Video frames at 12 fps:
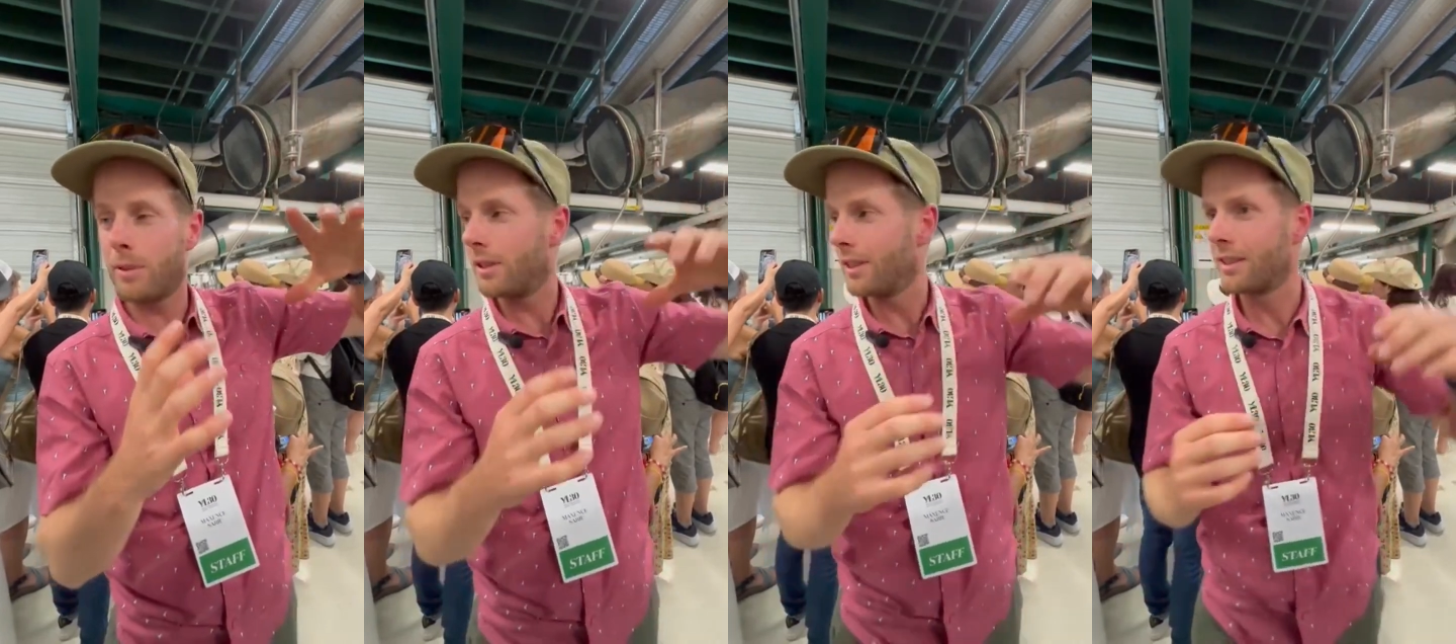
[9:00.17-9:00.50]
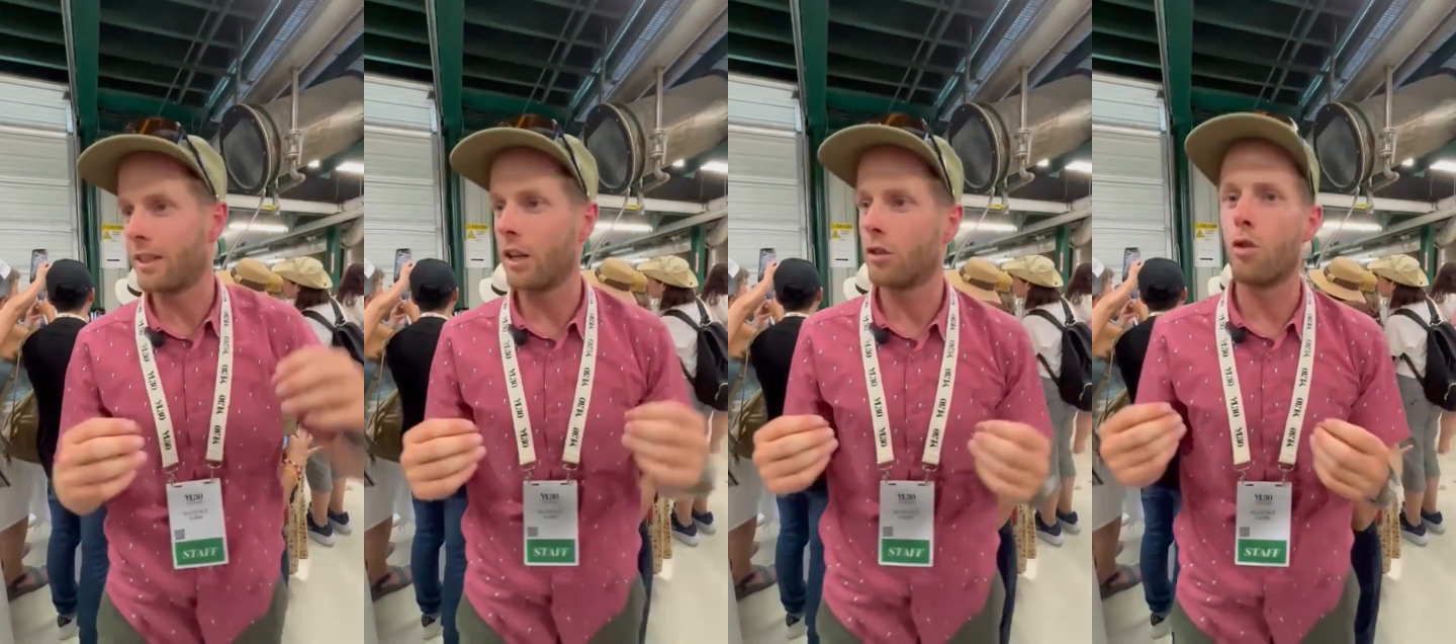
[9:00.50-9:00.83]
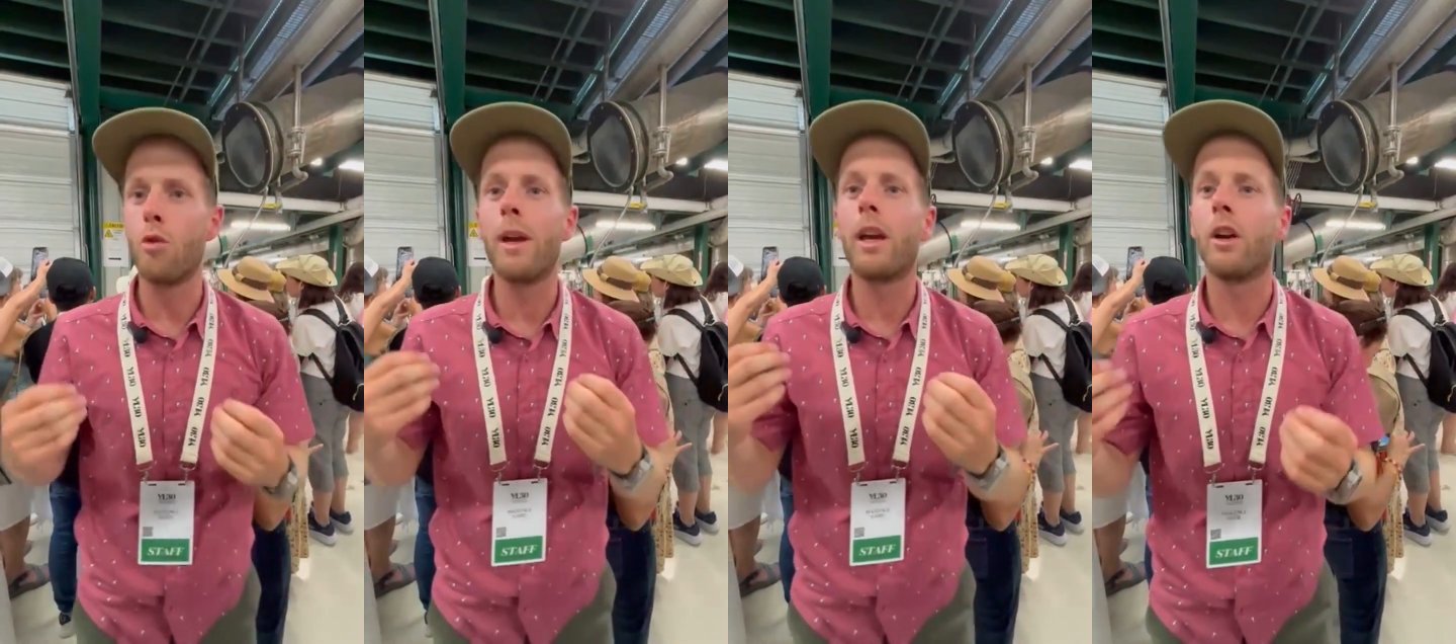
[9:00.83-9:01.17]
it starts to
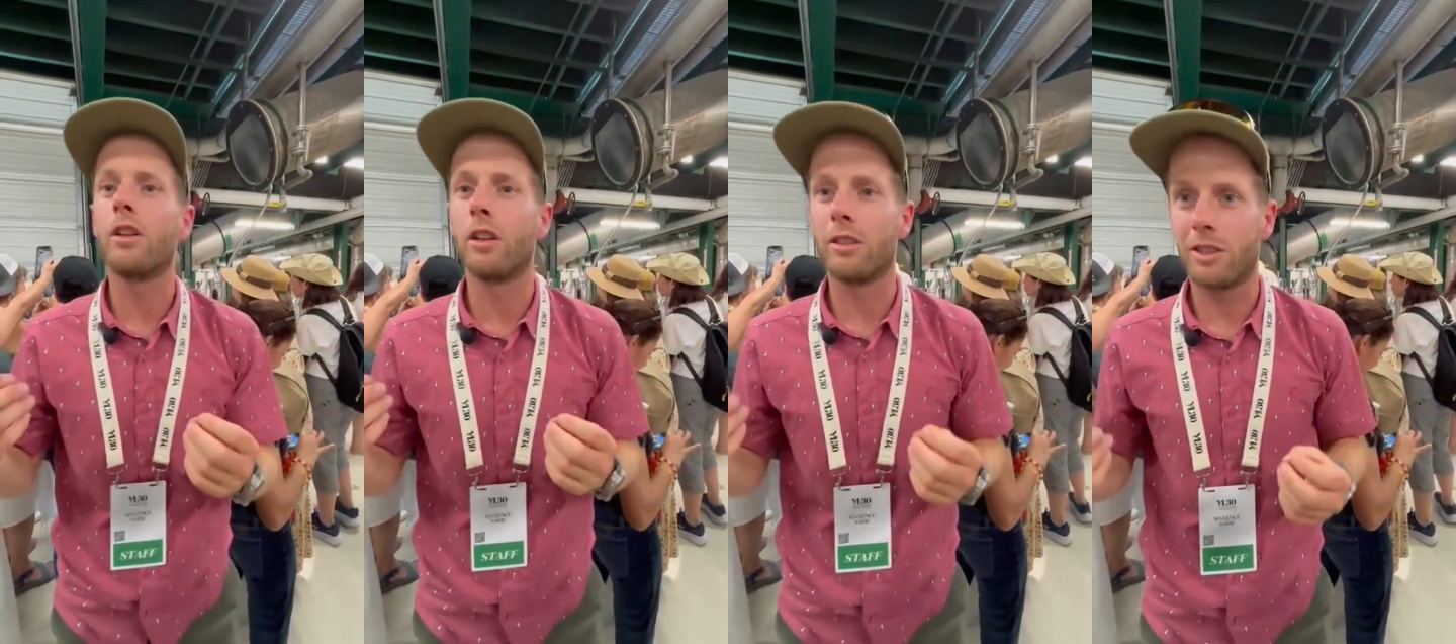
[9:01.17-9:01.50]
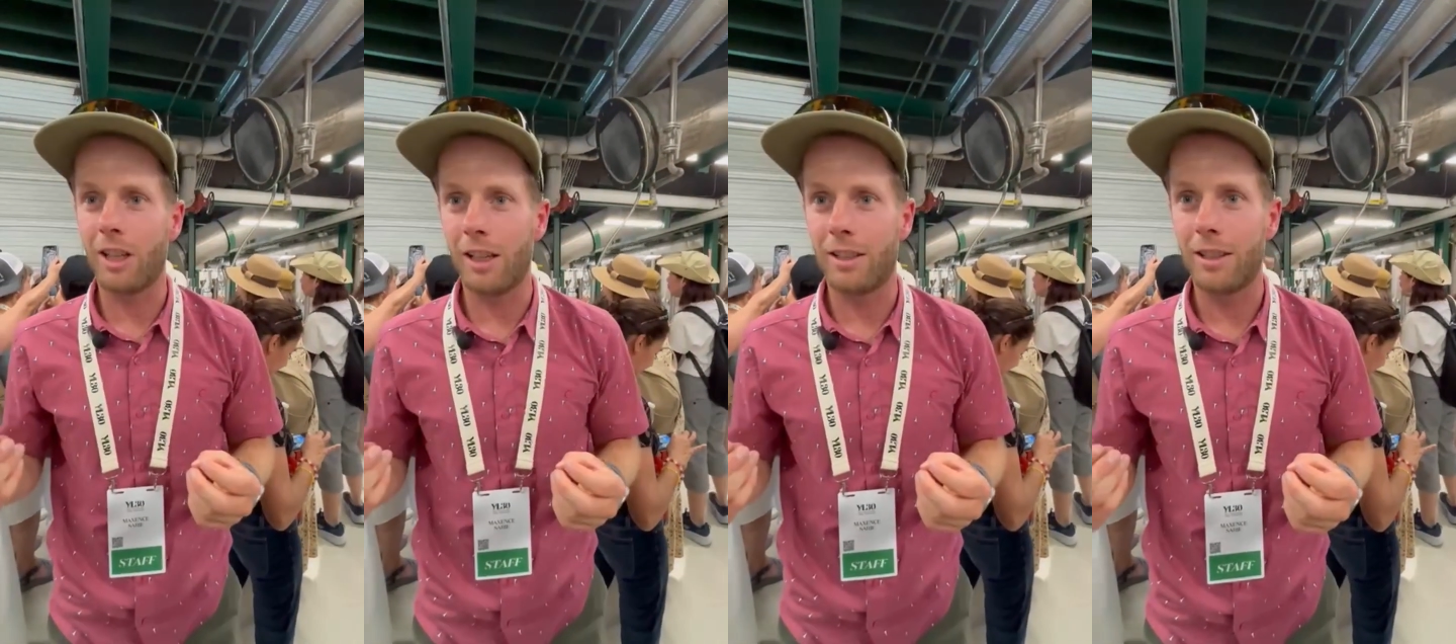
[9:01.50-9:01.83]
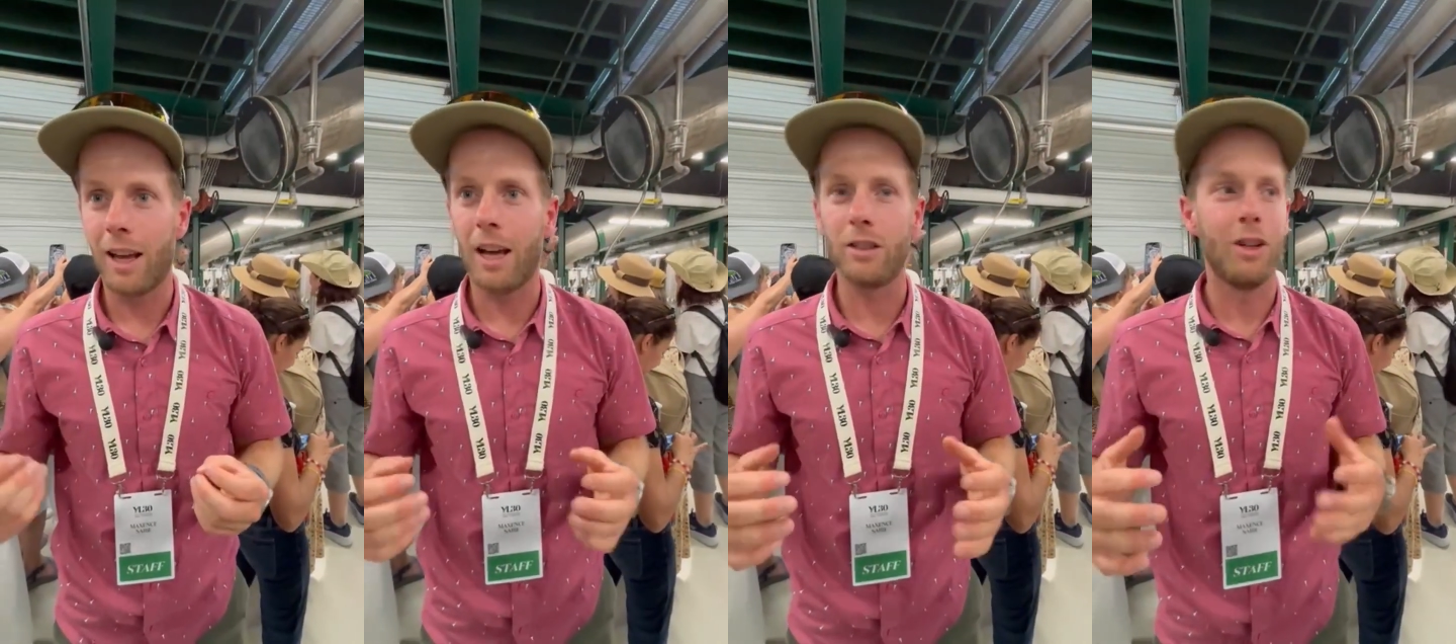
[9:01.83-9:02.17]
recondensate
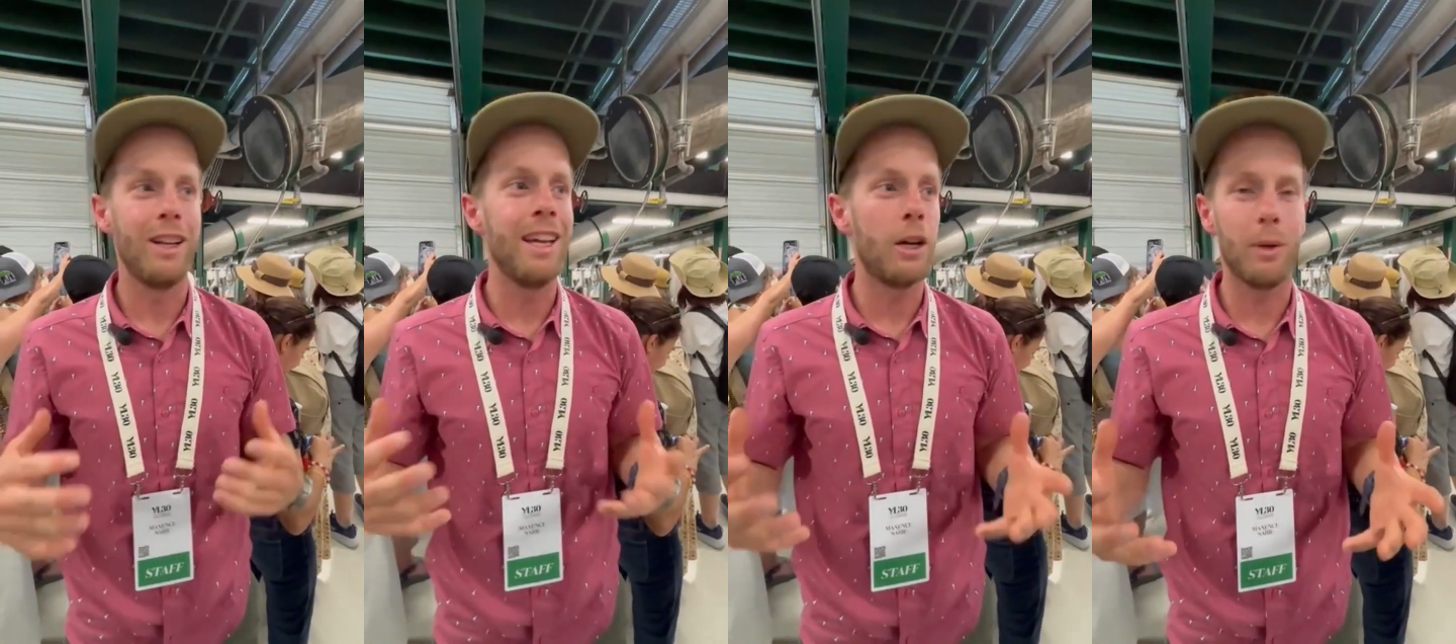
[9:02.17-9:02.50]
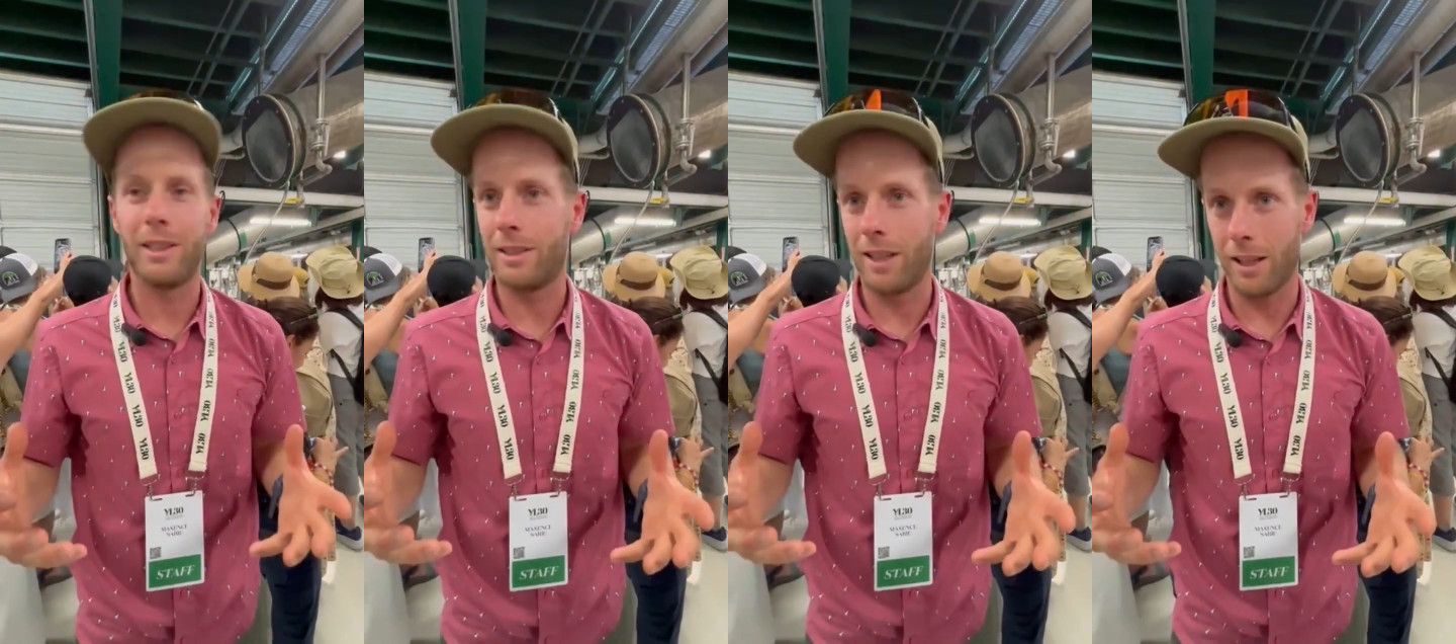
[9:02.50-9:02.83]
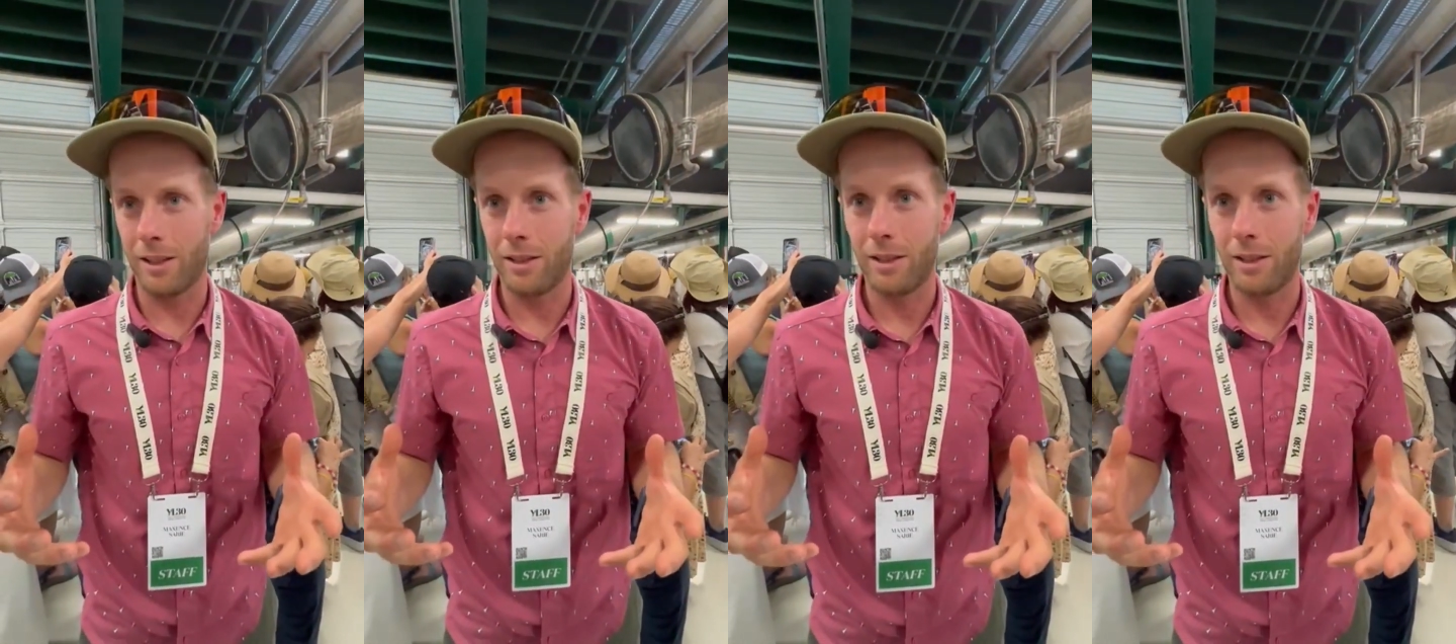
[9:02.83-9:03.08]
as a liquid state.